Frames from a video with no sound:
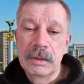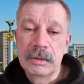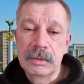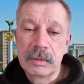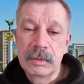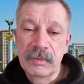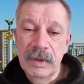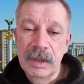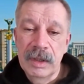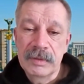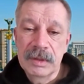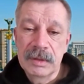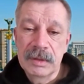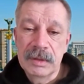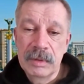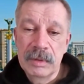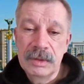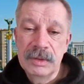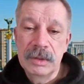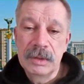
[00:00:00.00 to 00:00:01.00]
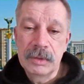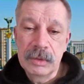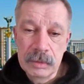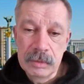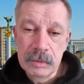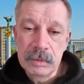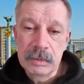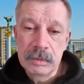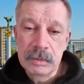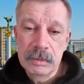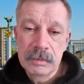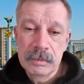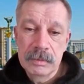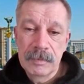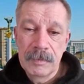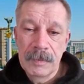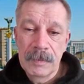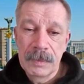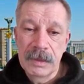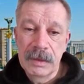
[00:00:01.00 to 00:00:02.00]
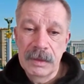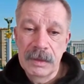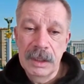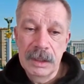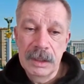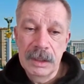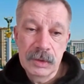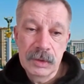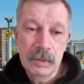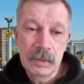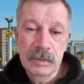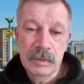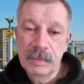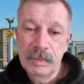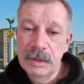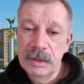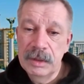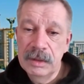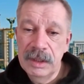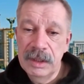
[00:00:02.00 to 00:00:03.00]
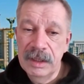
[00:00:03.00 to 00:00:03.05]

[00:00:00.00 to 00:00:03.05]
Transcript: 2022, they should be